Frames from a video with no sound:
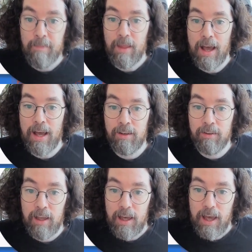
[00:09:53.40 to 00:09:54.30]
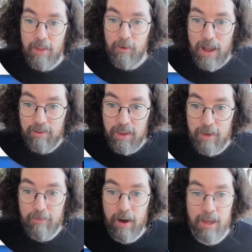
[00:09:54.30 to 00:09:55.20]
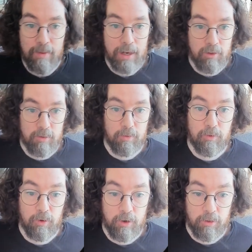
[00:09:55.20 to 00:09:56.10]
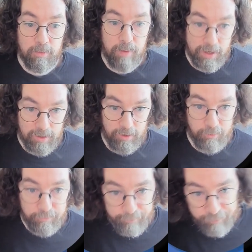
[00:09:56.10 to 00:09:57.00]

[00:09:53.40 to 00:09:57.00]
And they're asking if I'm eligible for another bike loan.